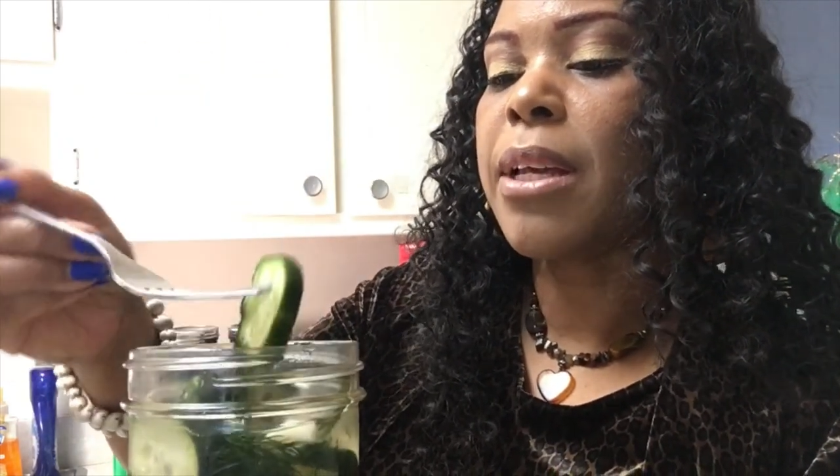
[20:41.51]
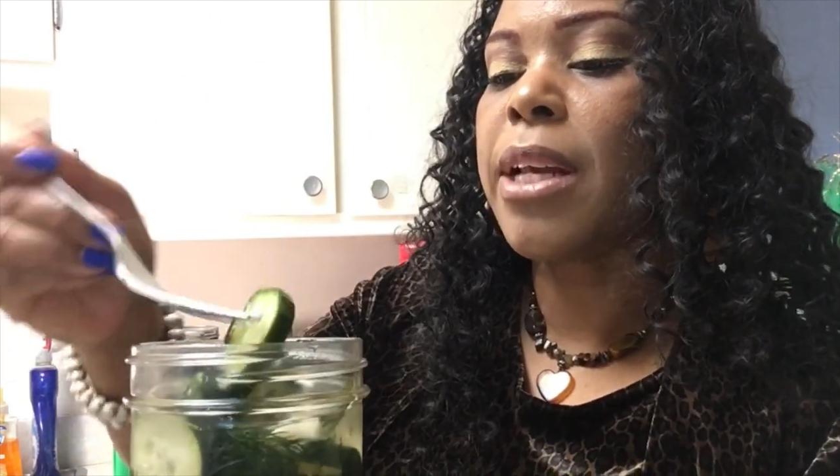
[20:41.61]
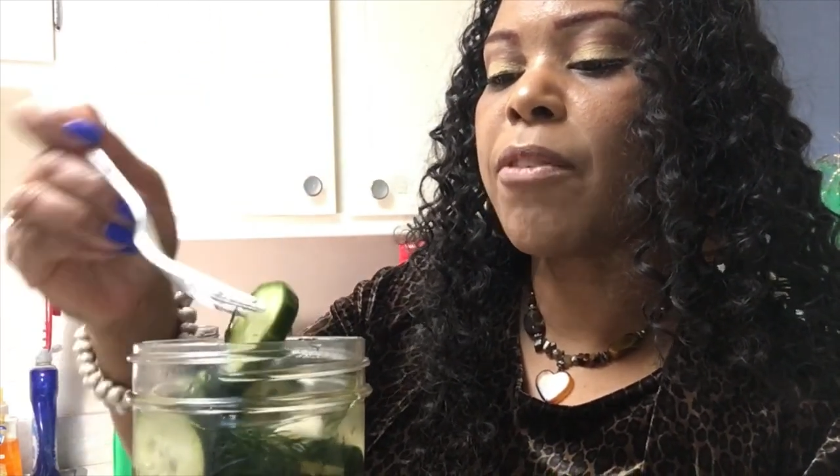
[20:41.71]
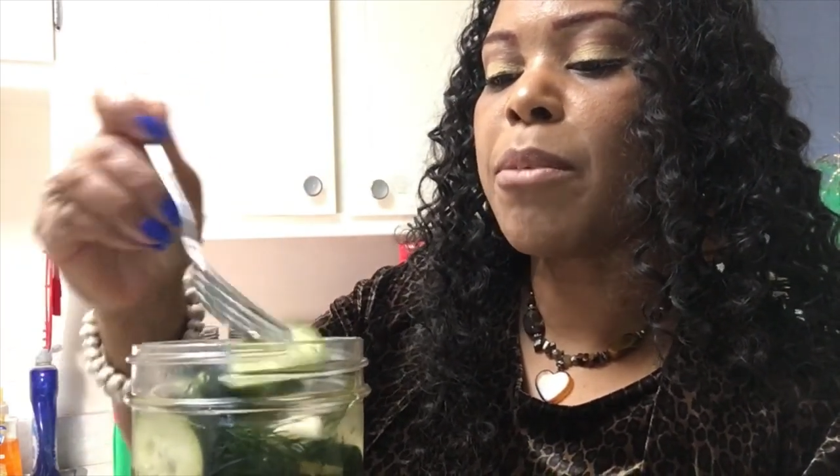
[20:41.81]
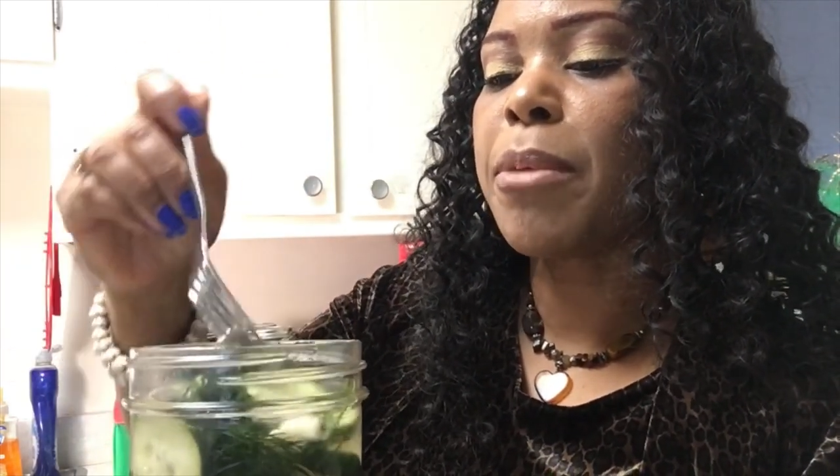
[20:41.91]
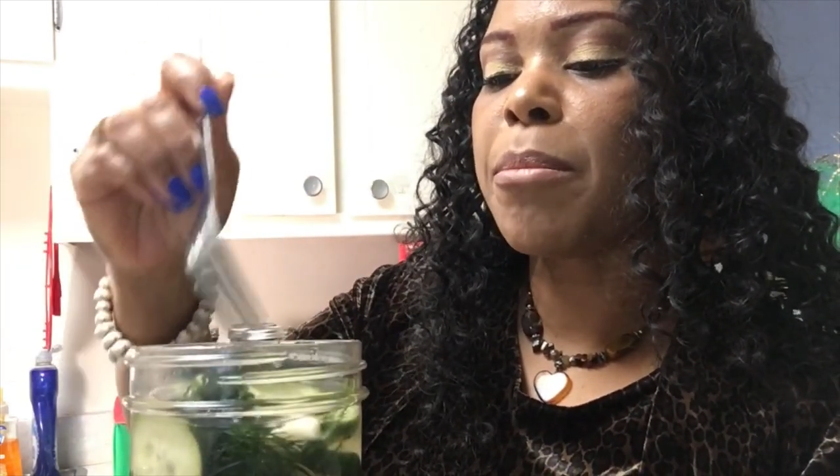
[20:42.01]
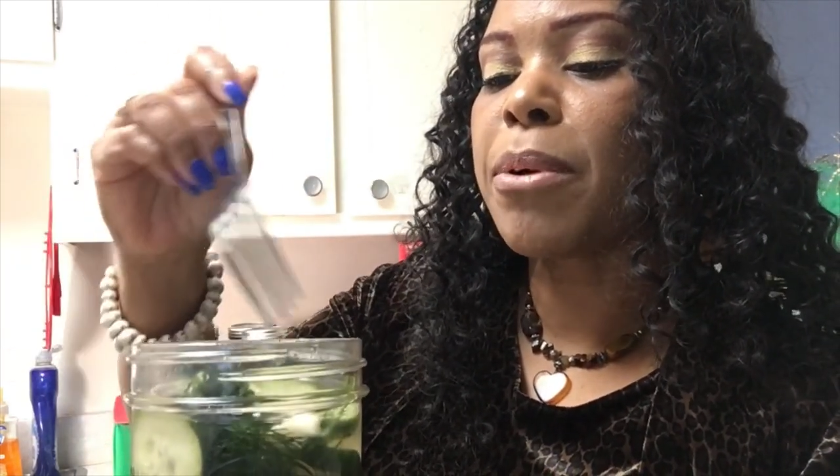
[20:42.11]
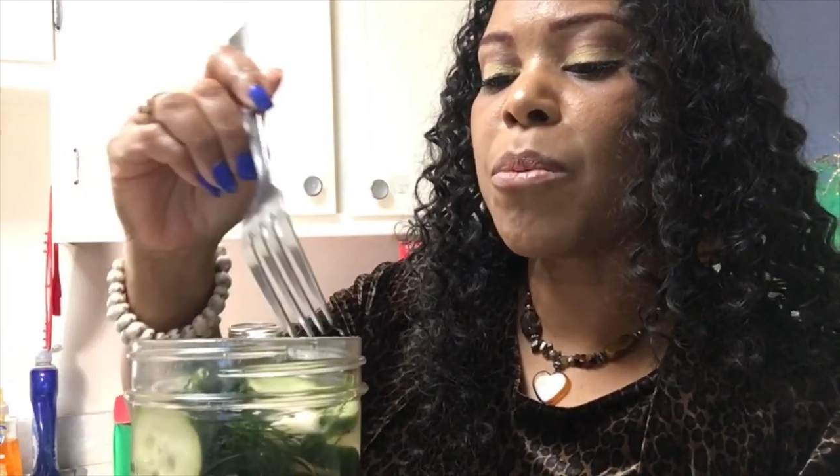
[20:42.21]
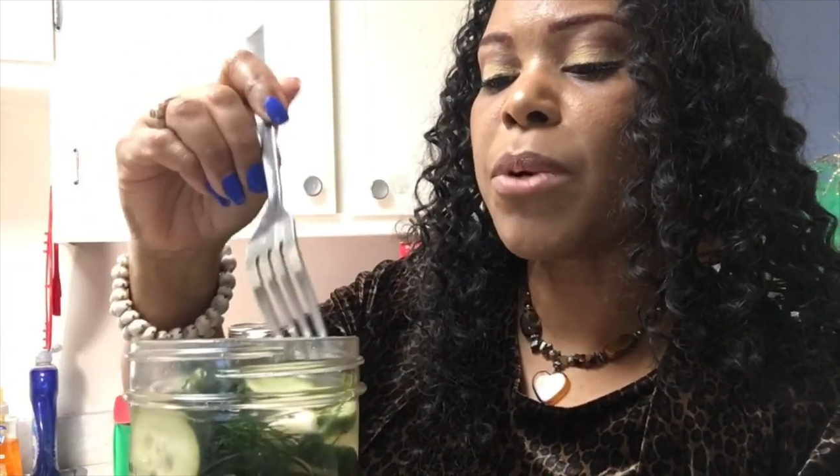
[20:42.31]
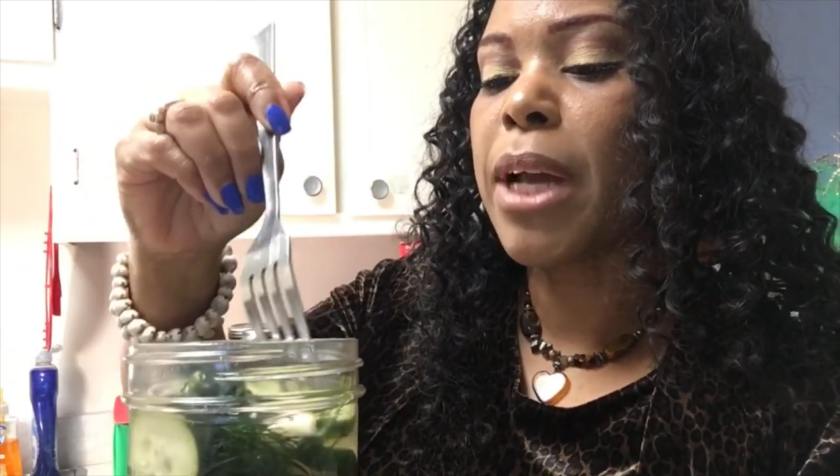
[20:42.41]
Now
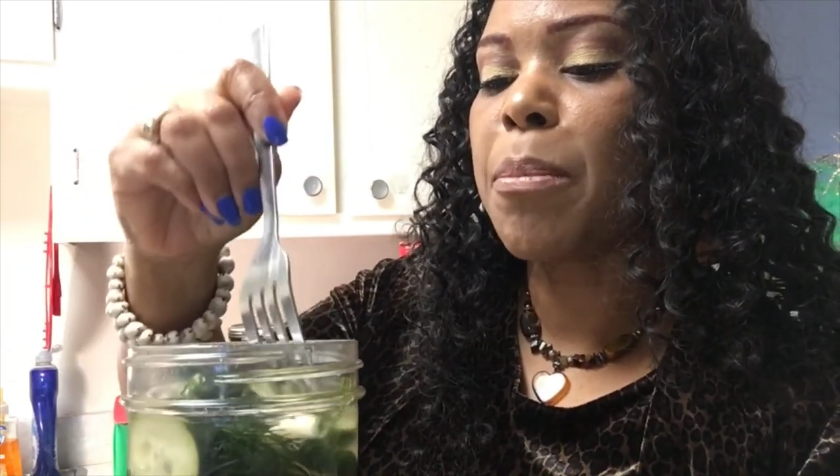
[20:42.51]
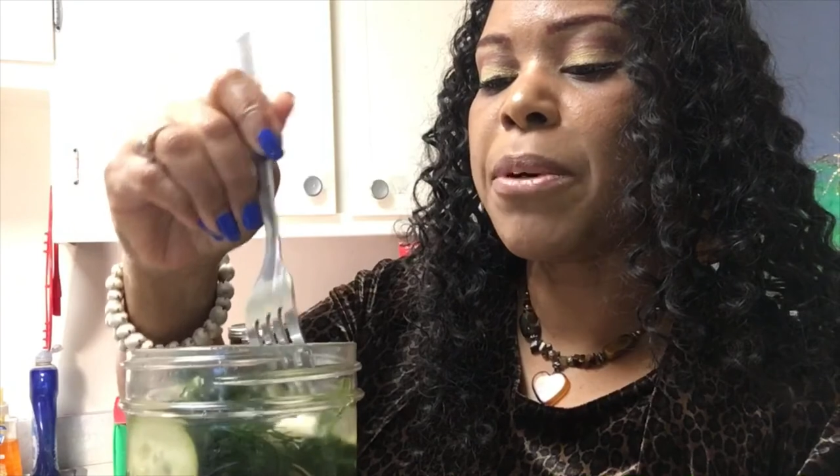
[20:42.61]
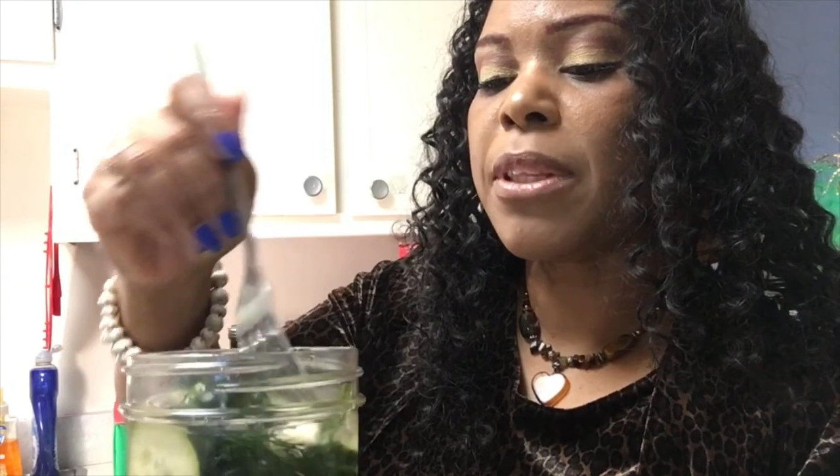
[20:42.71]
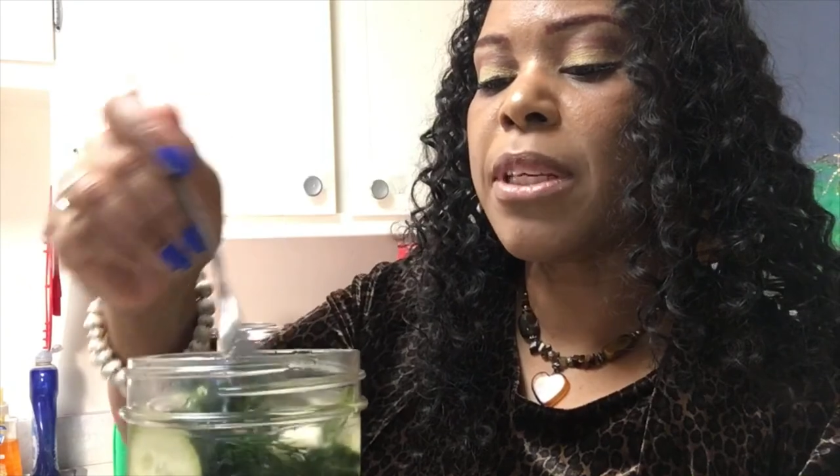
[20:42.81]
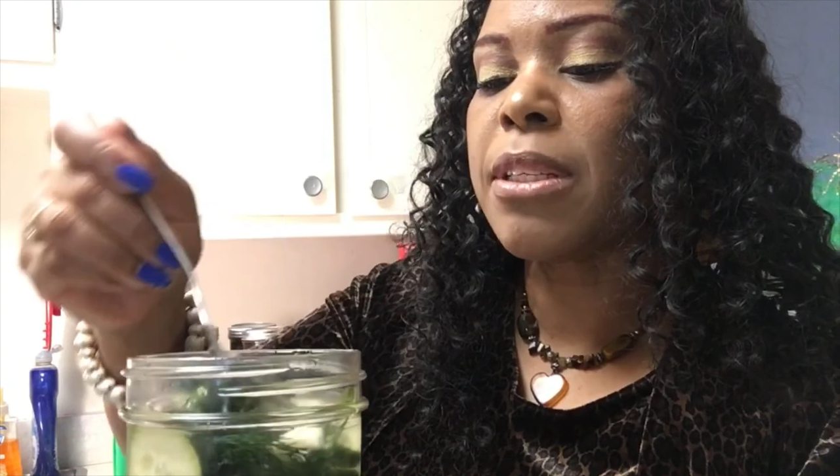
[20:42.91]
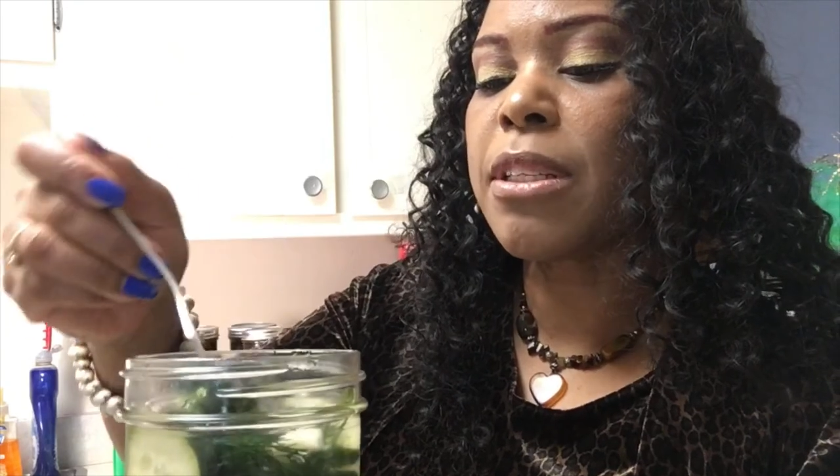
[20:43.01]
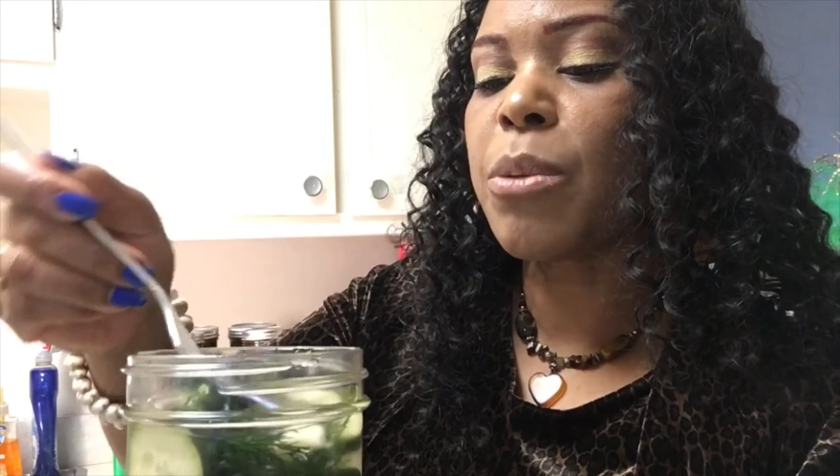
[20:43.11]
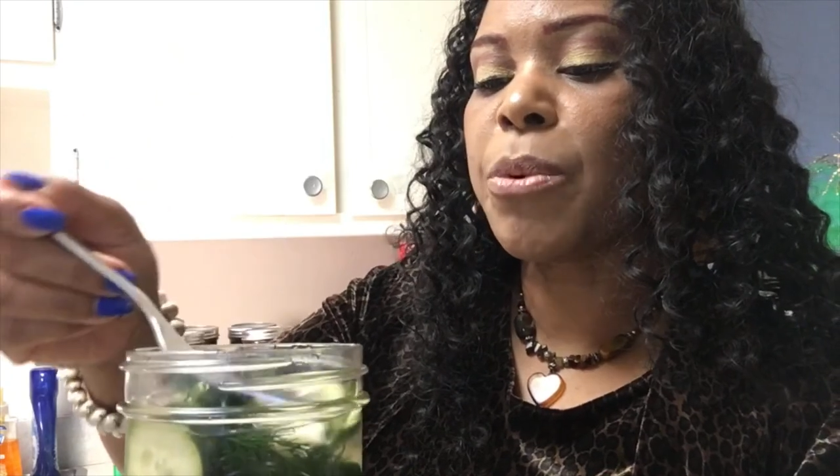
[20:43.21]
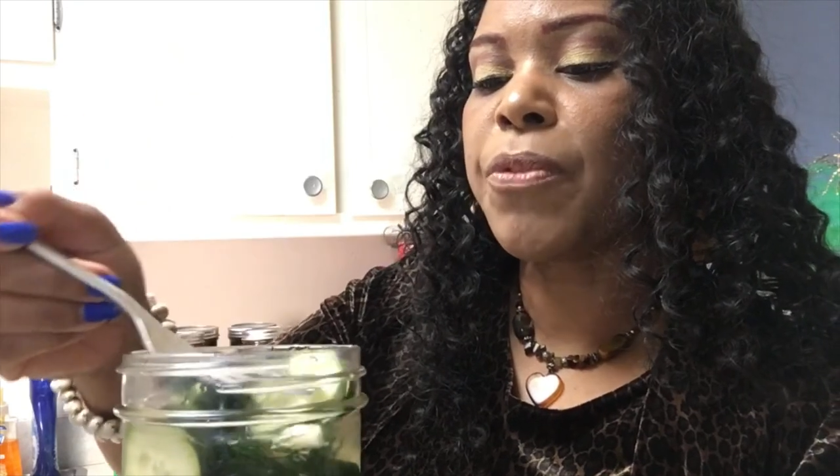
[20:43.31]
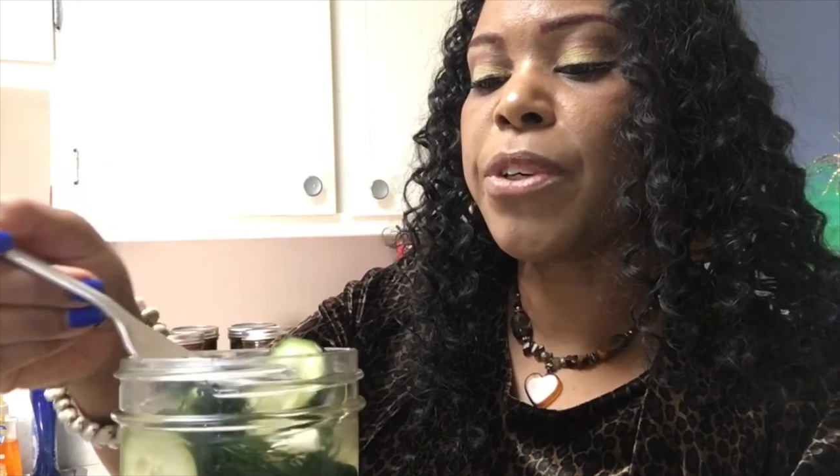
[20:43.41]
remember, when I put these in the
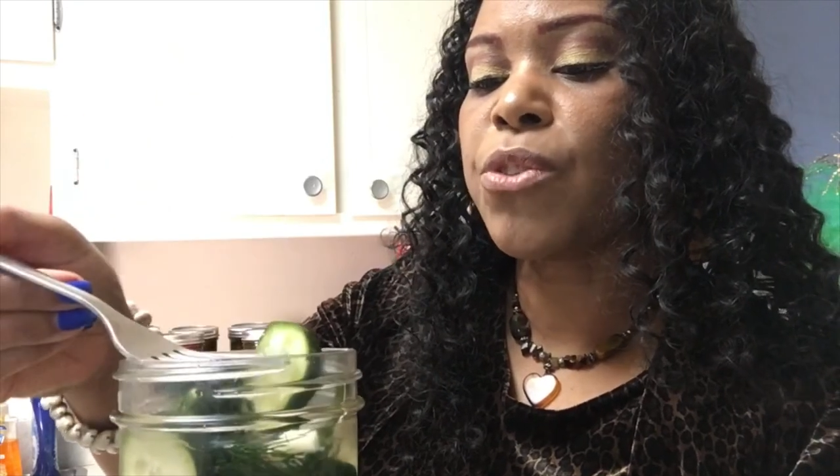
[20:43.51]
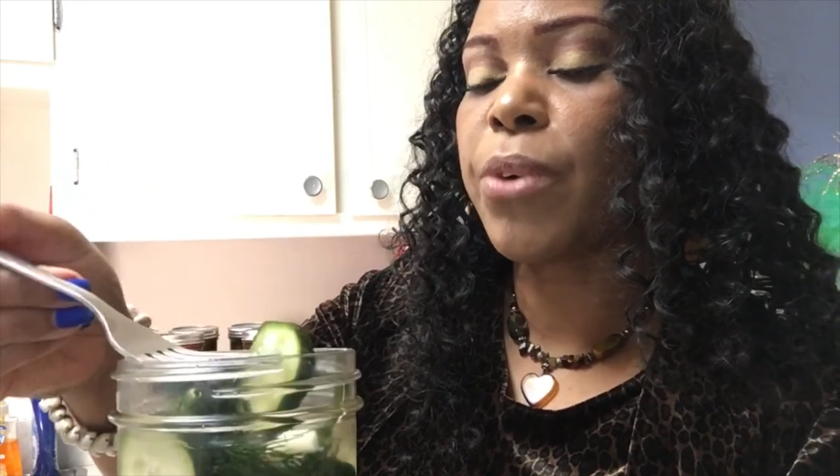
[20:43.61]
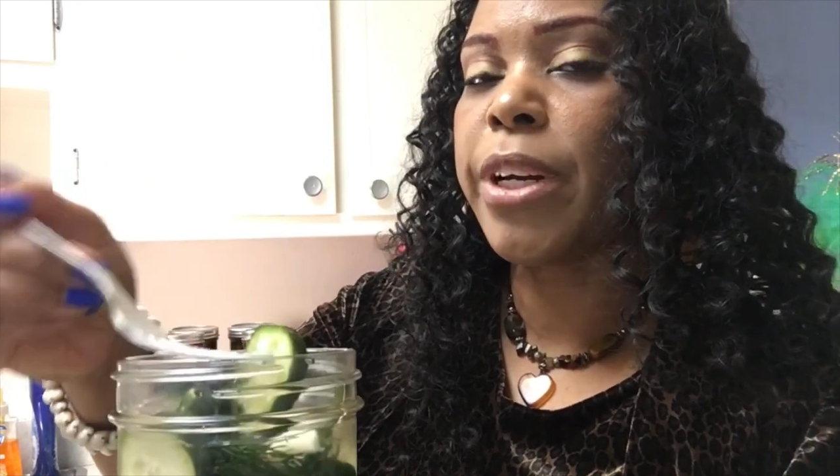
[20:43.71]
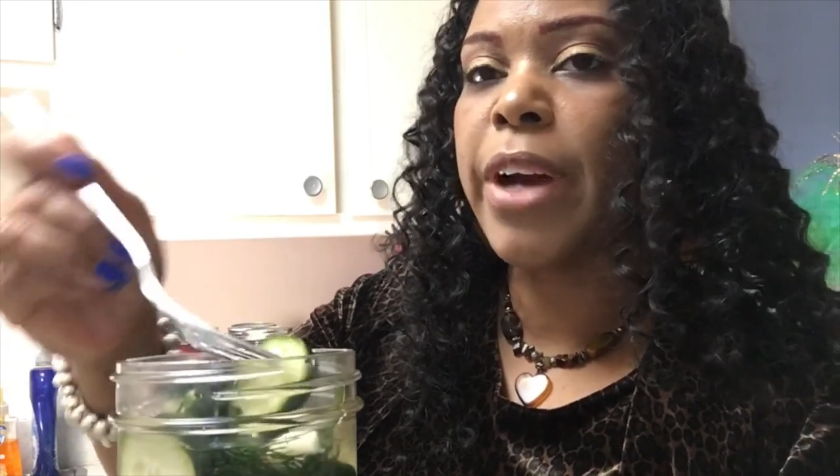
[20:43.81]
refrigerator,